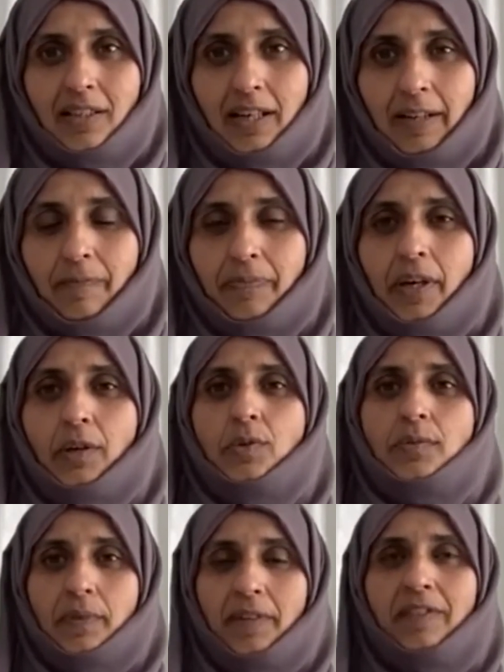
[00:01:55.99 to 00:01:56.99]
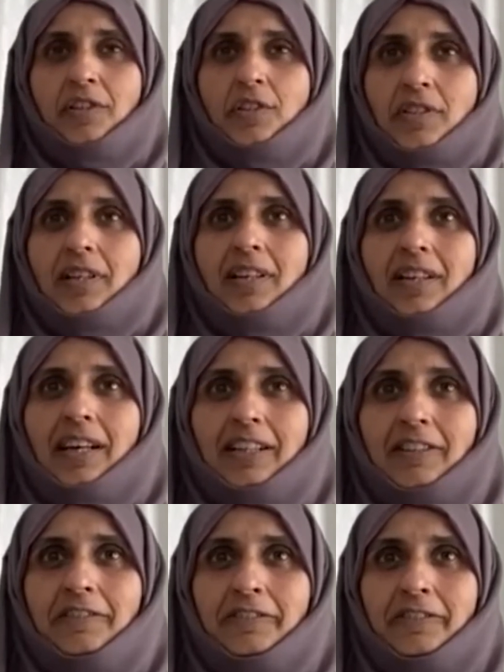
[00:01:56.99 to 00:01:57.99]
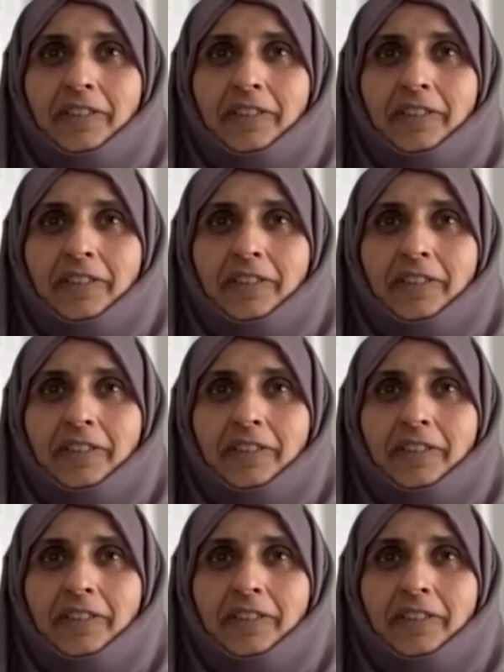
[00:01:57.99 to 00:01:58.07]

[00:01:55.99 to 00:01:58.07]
and those privileges in life,